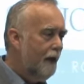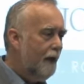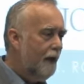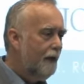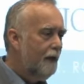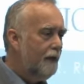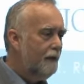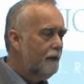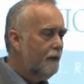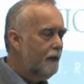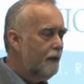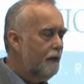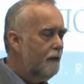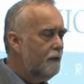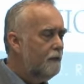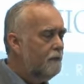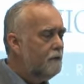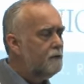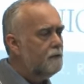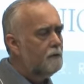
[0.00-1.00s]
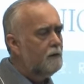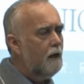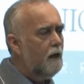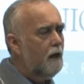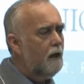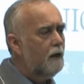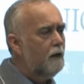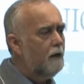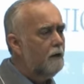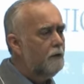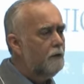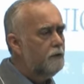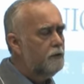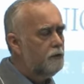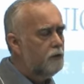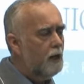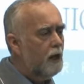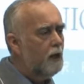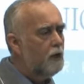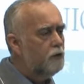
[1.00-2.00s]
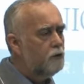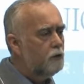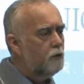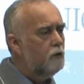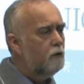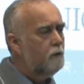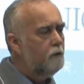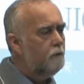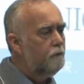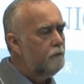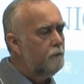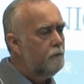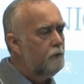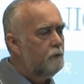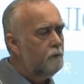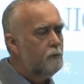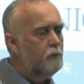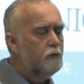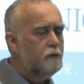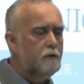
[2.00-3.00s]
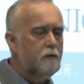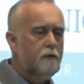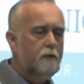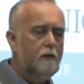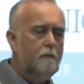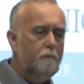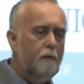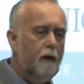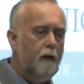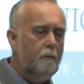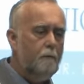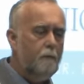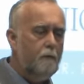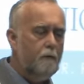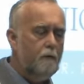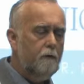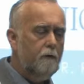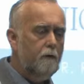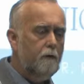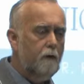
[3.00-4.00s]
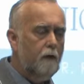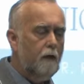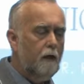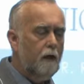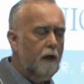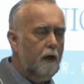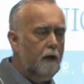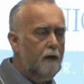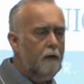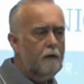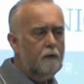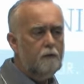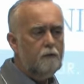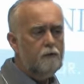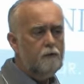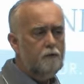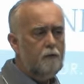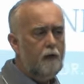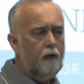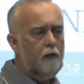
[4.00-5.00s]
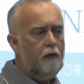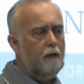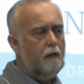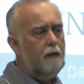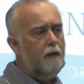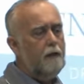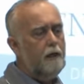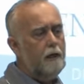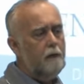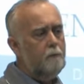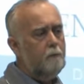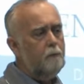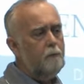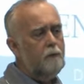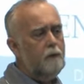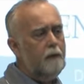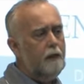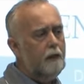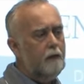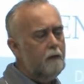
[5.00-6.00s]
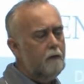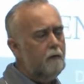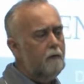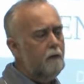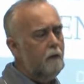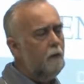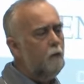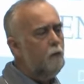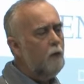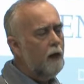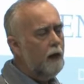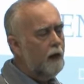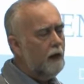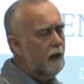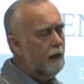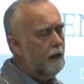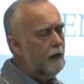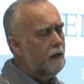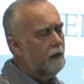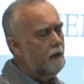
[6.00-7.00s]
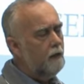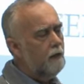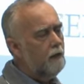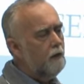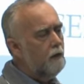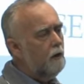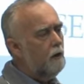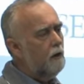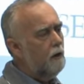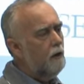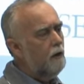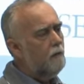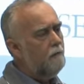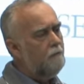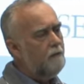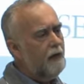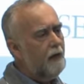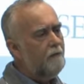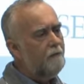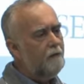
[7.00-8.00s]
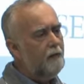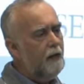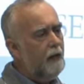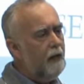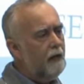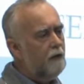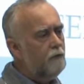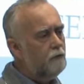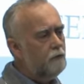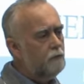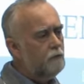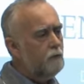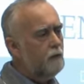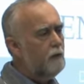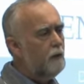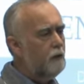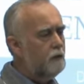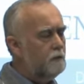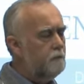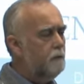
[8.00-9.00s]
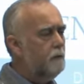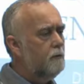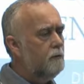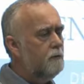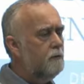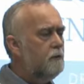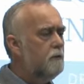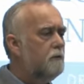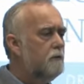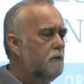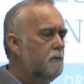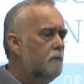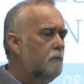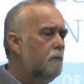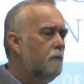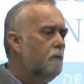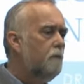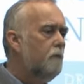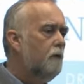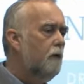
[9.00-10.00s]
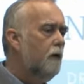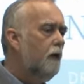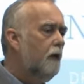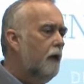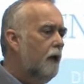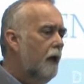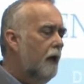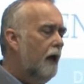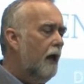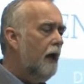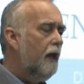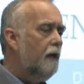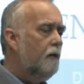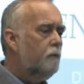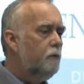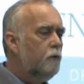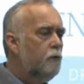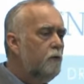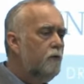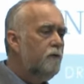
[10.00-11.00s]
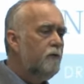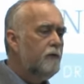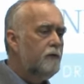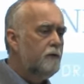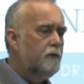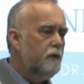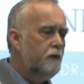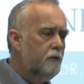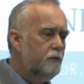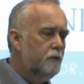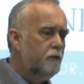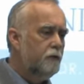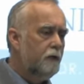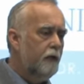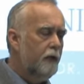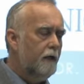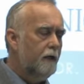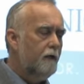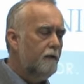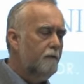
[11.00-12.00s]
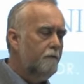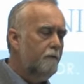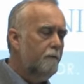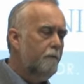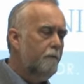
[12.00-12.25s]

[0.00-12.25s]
And he did this talk on discharge early from the emergency department. And in Australia, he had put together a way of navigating through the hospital system and improving seniors' care.